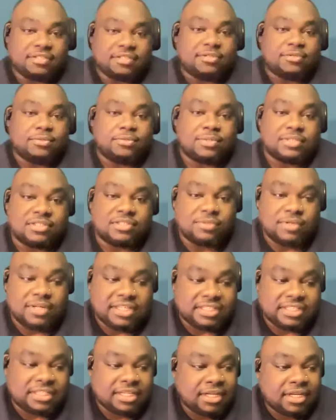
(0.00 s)
together to do this,
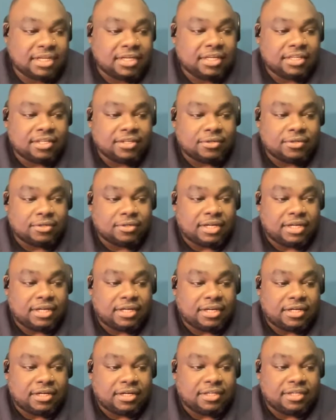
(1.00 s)
right? You
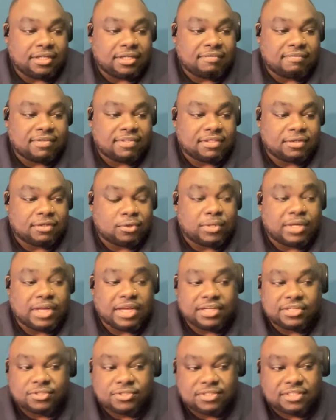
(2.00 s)
uh, even the
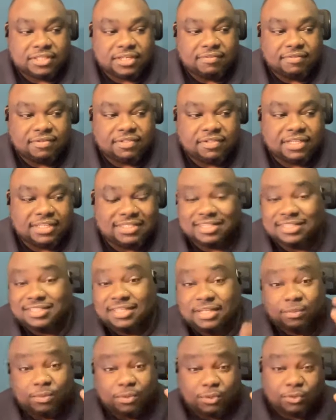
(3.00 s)
locations and everything. As I
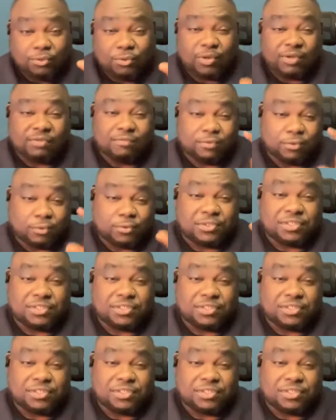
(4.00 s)
said, we're going for